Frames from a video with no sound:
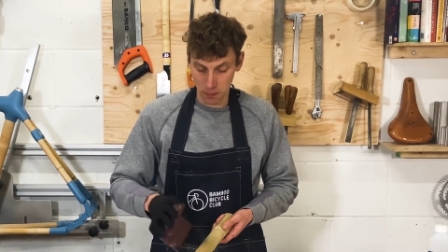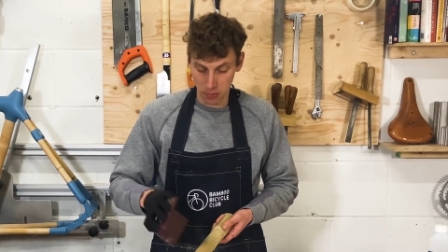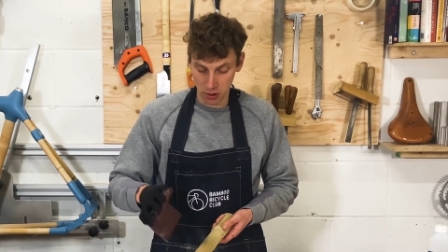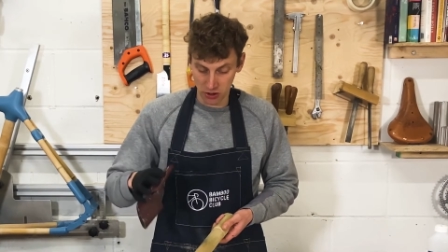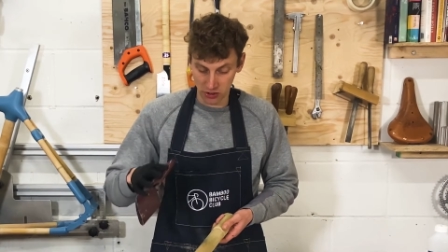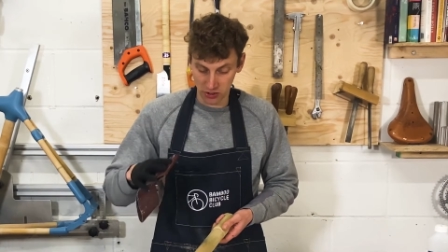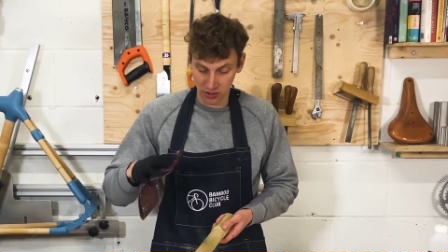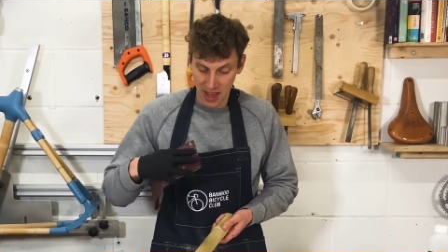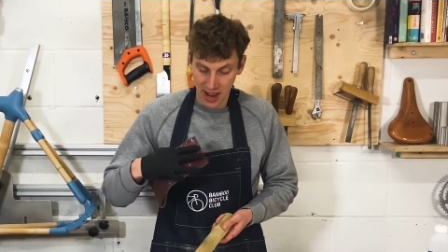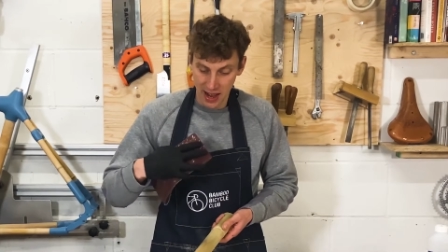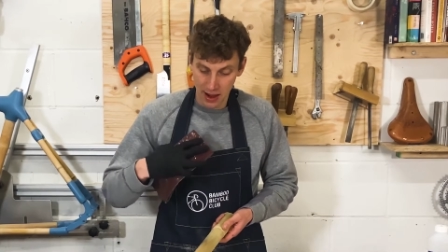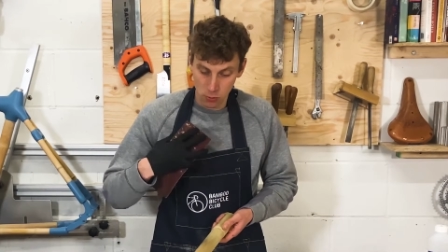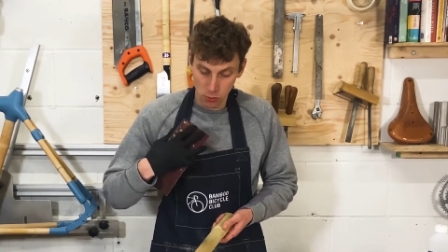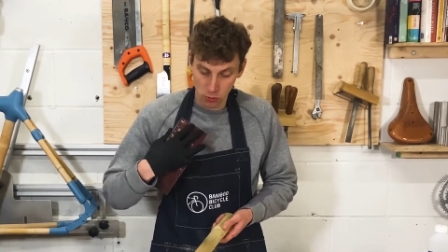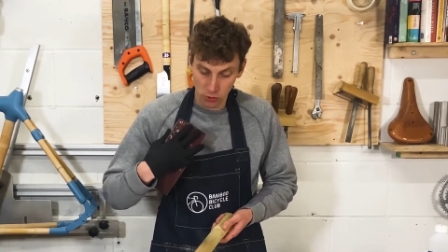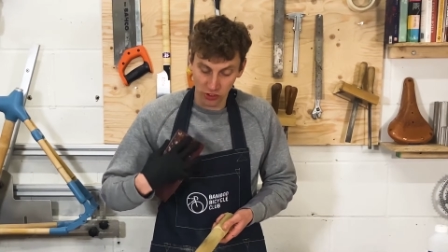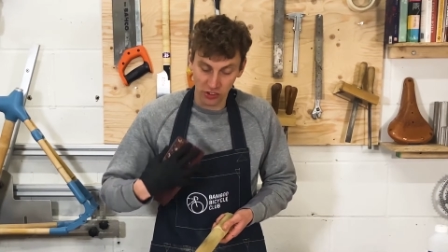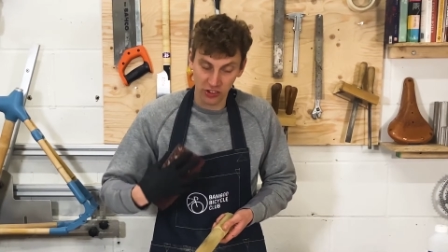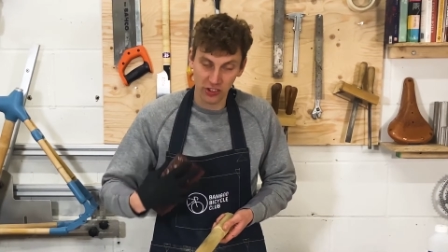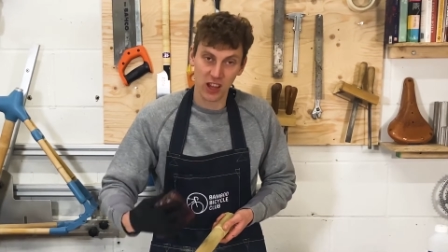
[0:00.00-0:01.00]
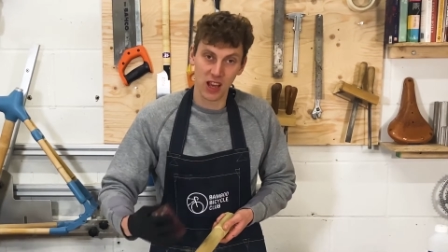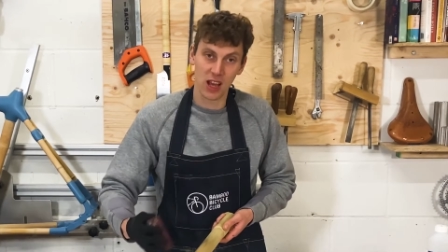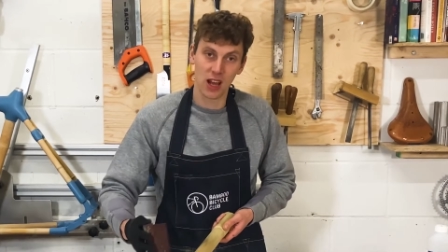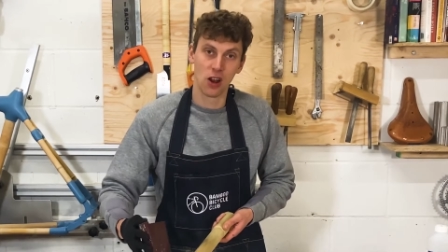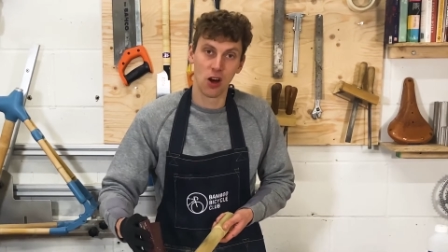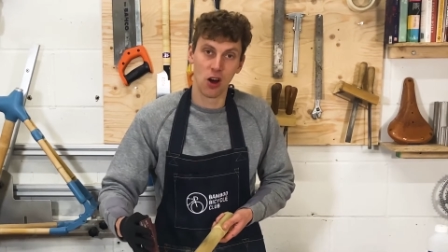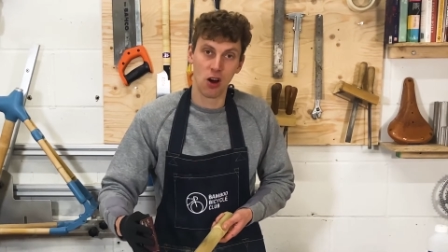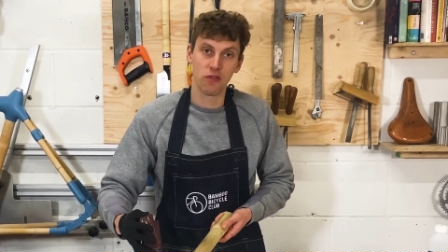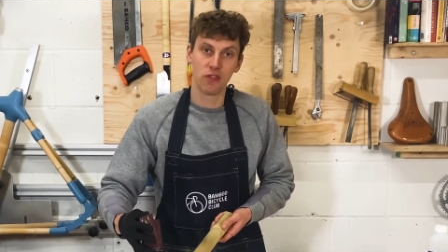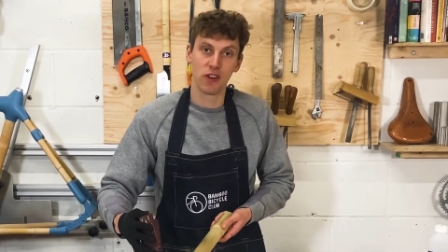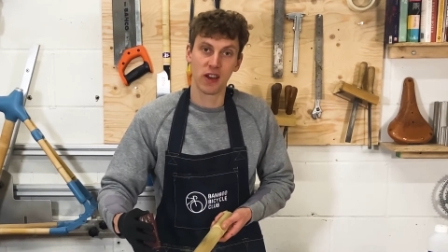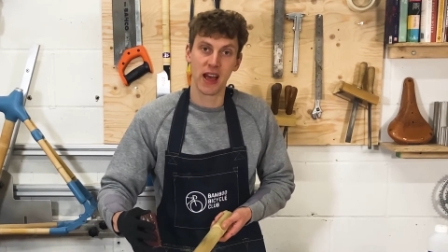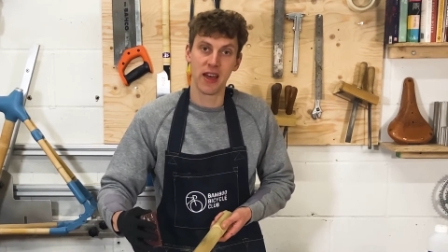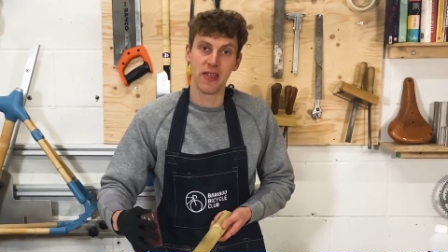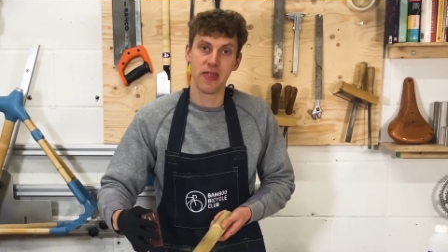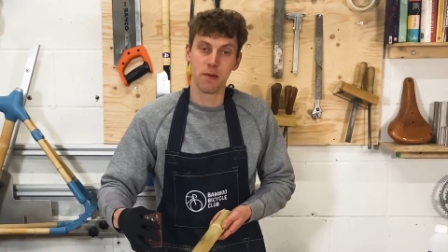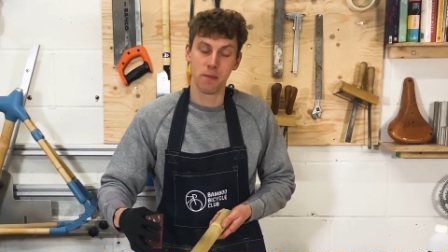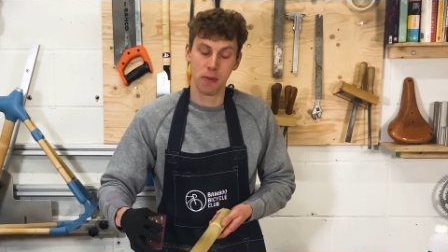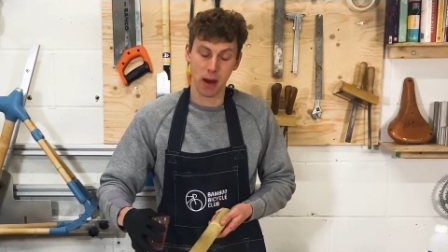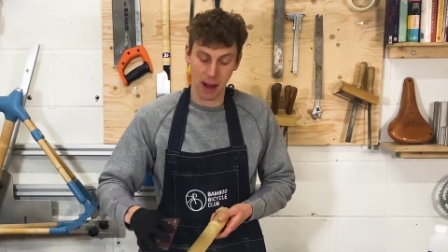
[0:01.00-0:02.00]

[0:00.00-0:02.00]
because then it will seal off again the